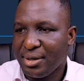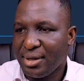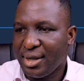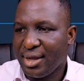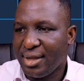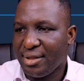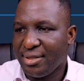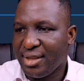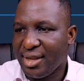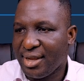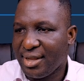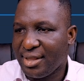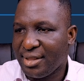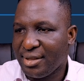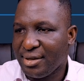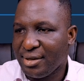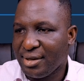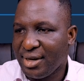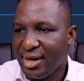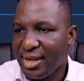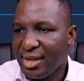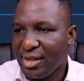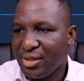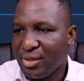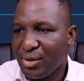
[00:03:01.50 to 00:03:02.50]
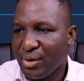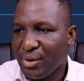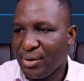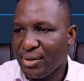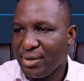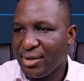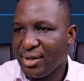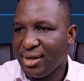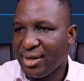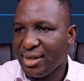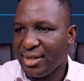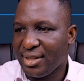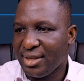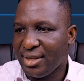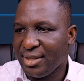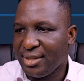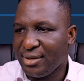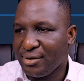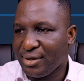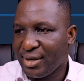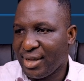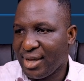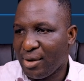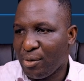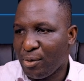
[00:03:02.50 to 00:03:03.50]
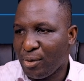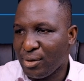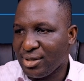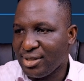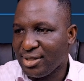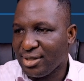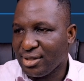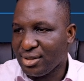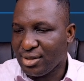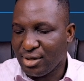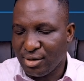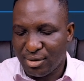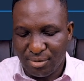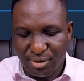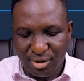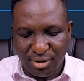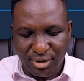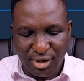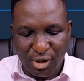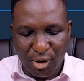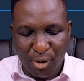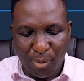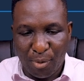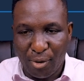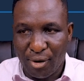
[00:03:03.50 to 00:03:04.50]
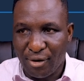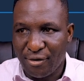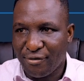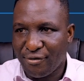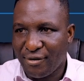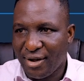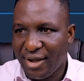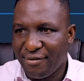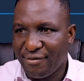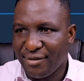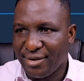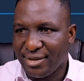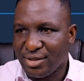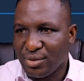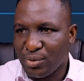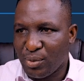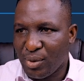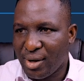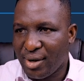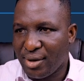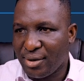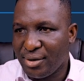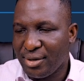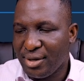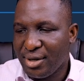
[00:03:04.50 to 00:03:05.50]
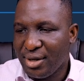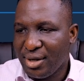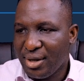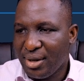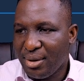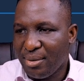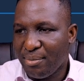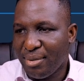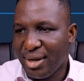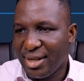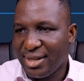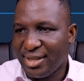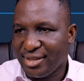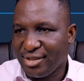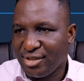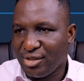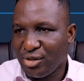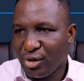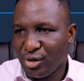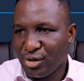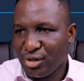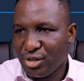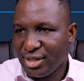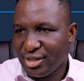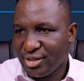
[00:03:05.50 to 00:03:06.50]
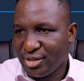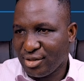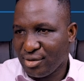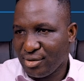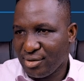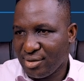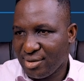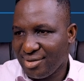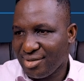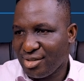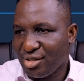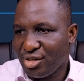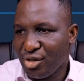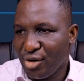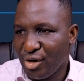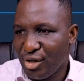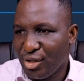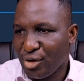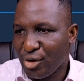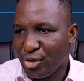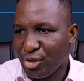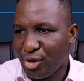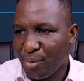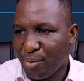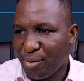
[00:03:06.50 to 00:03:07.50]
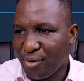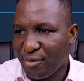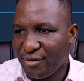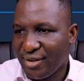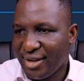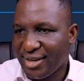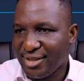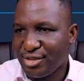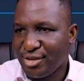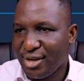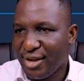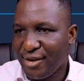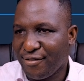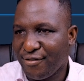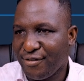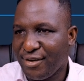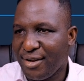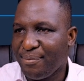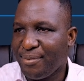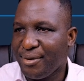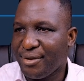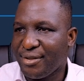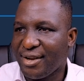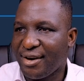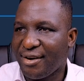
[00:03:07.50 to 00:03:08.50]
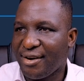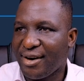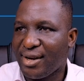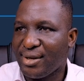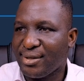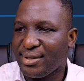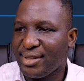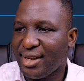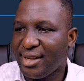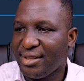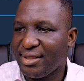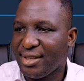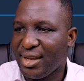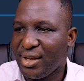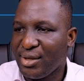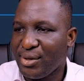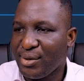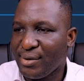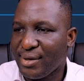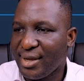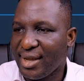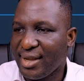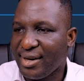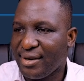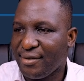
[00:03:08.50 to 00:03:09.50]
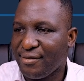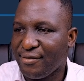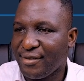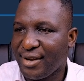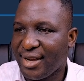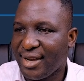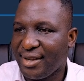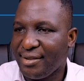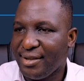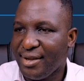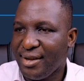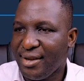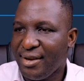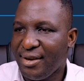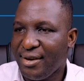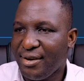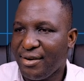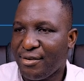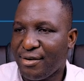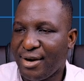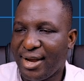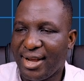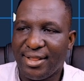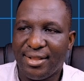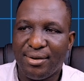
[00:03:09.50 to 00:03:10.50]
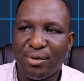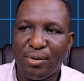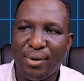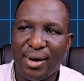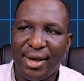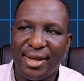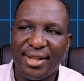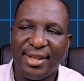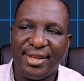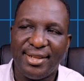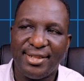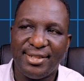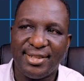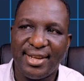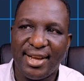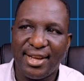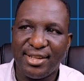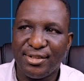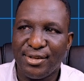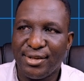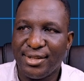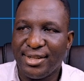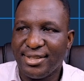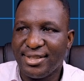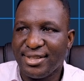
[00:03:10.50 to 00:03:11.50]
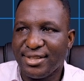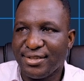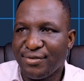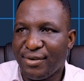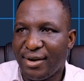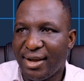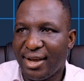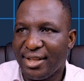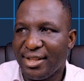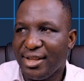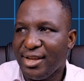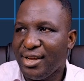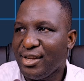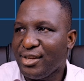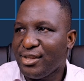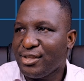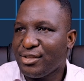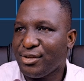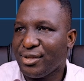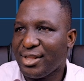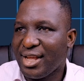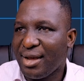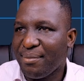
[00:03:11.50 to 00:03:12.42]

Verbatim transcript: and then click done, and then okay, I want it zero point five as well, but it's not just showing on top of that, so I flip it around and then you get it right, right quite inside. So this is fine. So